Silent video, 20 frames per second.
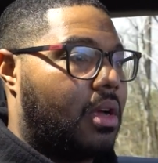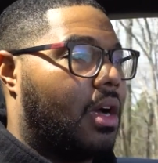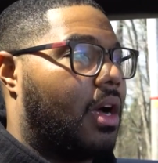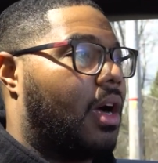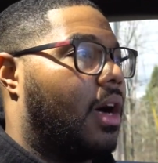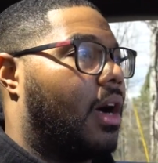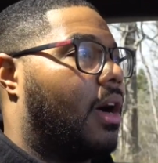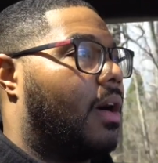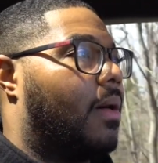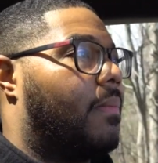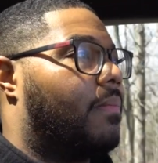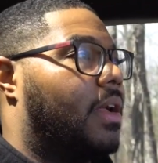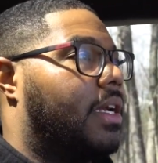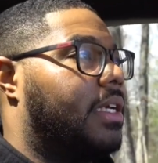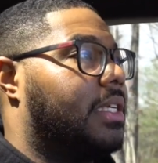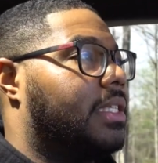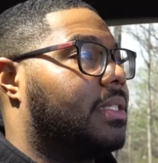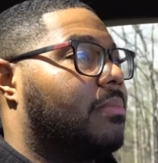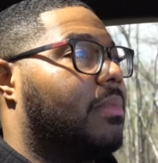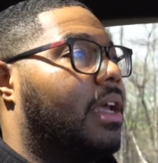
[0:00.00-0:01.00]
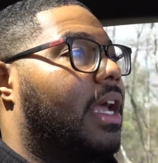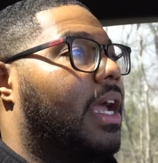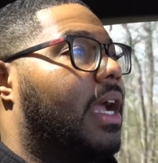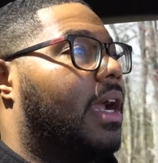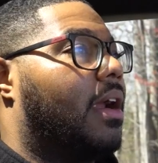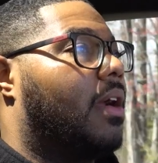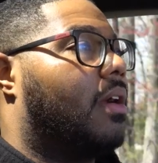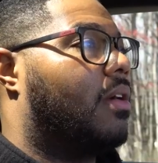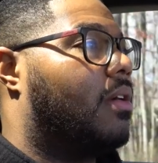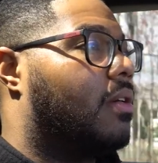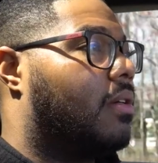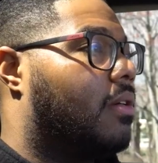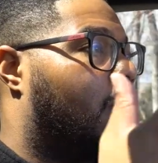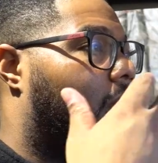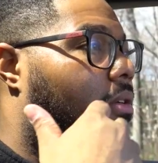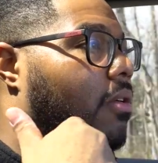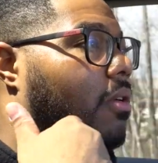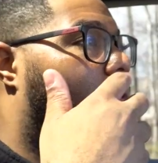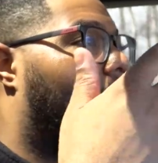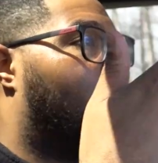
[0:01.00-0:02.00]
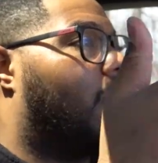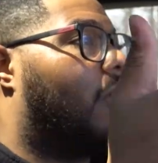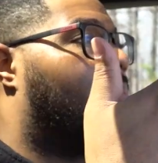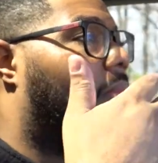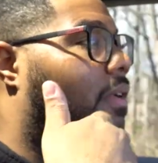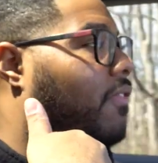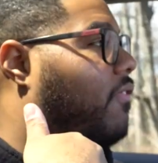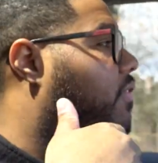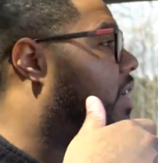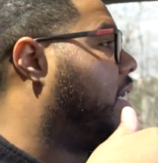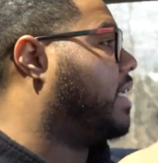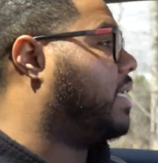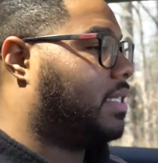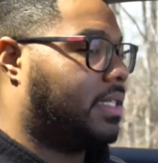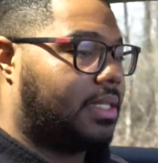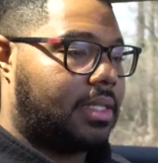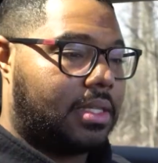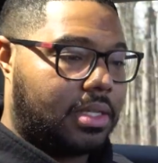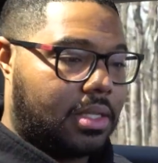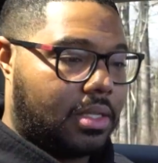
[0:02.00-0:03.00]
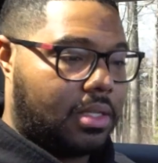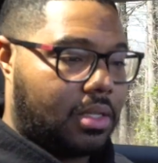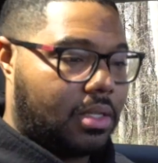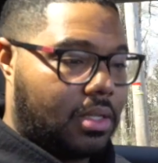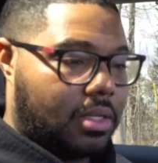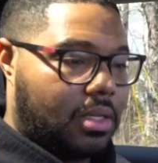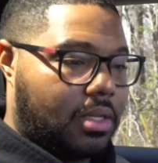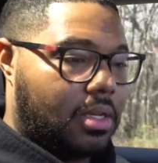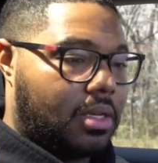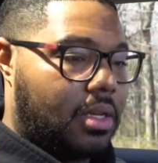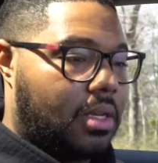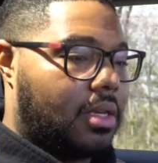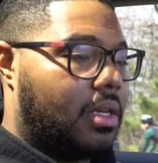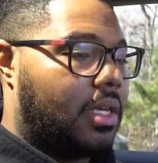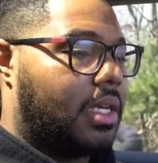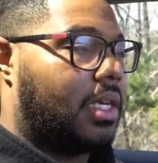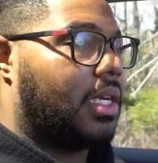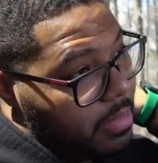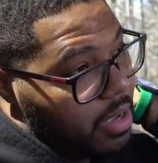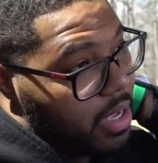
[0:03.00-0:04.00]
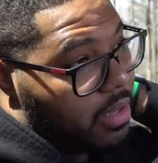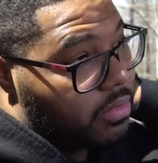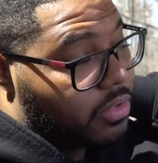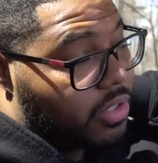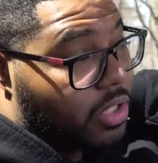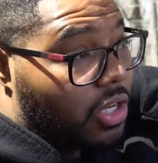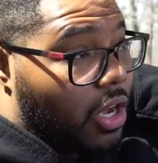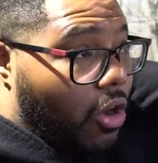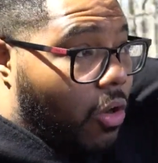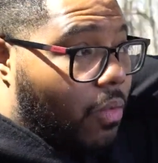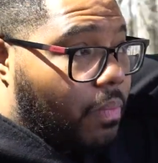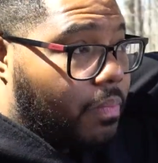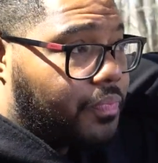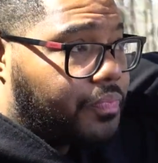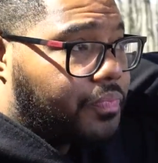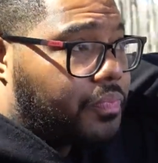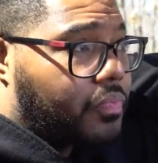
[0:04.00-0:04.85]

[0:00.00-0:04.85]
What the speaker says: I need some air on my face. Thinking about. So